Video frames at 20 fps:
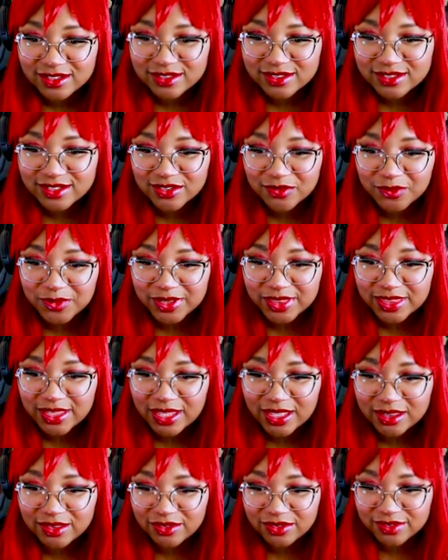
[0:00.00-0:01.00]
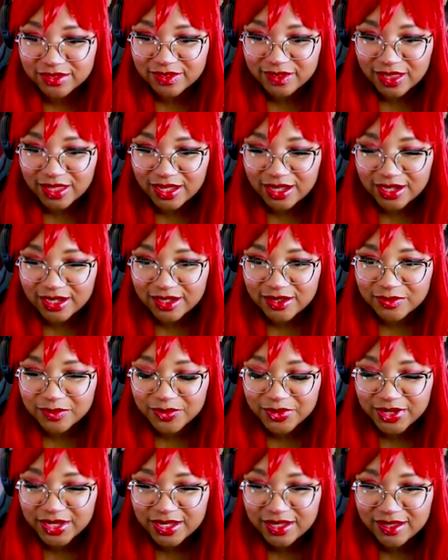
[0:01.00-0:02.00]
to what that looks like,
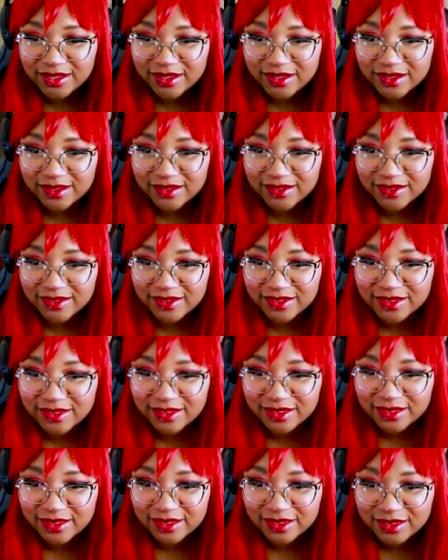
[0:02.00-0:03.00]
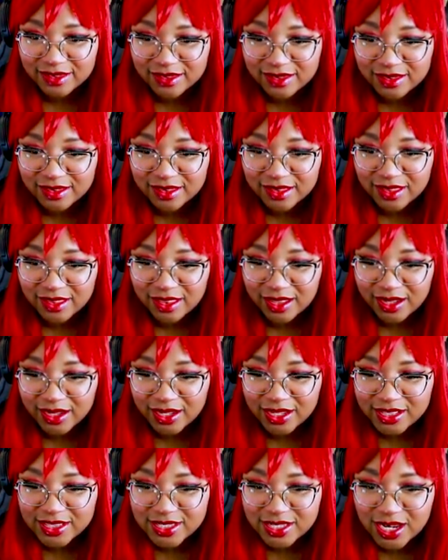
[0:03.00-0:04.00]
because like
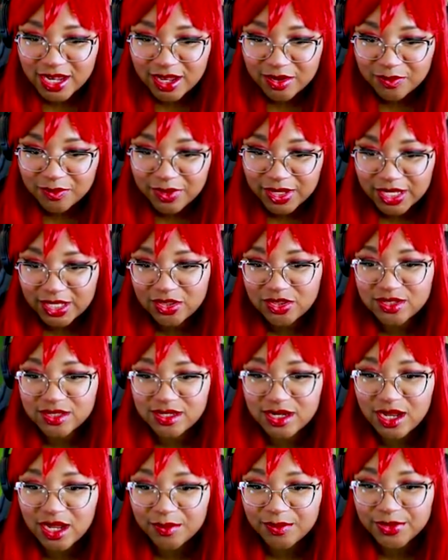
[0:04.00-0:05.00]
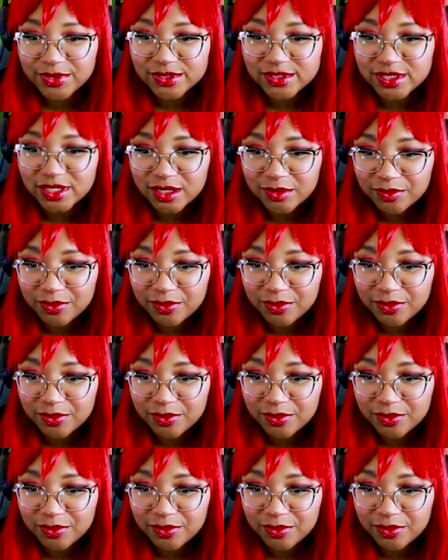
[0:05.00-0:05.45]
it's not me just not pushing a